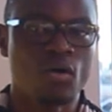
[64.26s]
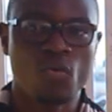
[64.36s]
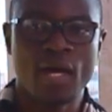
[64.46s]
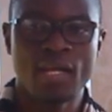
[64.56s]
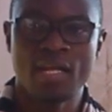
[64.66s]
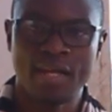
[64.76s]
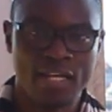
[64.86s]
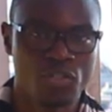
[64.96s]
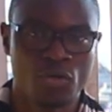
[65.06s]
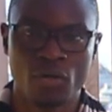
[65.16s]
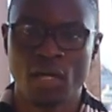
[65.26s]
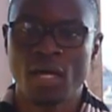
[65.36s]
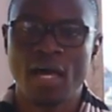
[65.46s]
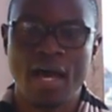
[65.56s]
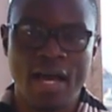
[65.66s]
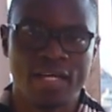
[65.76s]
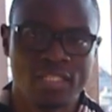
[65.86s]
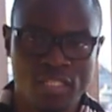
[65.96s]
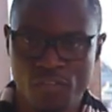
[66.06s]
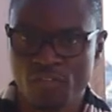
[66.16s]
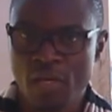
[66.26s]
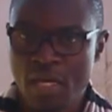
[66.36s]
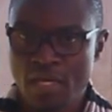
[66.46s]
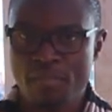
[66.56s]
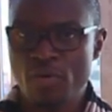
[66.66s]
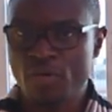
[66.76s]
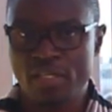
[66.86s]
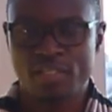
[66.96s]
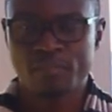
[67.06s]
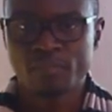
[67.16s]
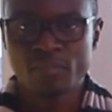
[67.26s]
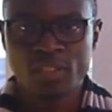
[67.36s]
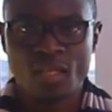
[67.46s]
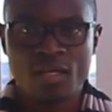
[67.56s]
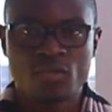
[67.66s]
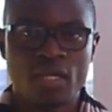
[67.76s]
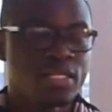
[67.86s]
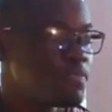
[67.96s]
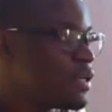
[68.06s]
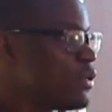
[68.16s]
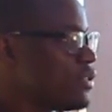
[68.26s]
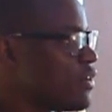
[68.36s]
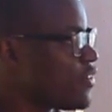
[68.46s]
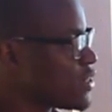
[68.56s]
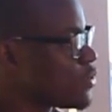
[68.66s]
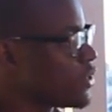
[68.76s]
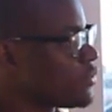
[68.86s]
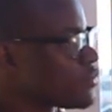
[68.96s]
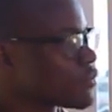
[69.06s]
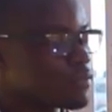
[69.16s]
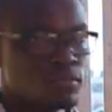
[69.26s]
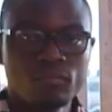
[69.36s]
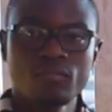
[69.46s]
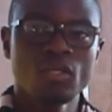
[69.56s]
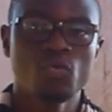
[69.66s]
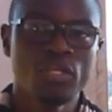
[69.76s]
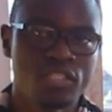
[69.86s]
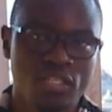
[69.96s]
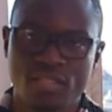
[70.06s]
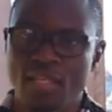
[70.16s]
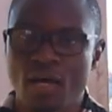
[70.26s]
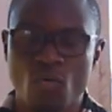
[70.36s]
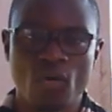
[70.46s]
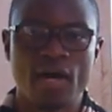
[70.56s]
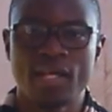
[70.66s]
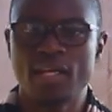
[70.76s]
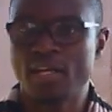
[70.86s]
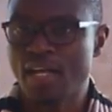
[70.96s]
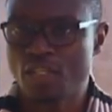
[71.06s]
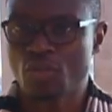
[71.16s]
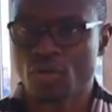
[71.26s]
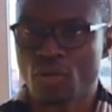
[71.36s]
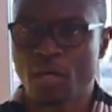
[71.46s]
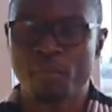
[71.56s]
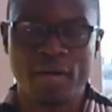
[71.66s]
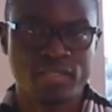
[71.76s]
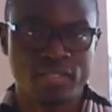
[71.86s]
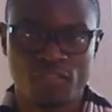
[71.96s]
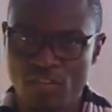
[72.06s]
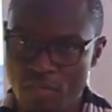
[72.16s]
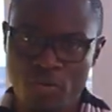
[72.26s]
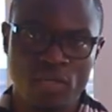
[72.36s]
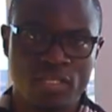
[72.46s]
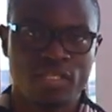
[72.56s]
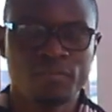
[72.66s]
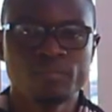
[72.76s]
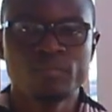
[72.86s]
acquired natural active immunity. So let's begin with the first one which is the acquired natural passive immunity.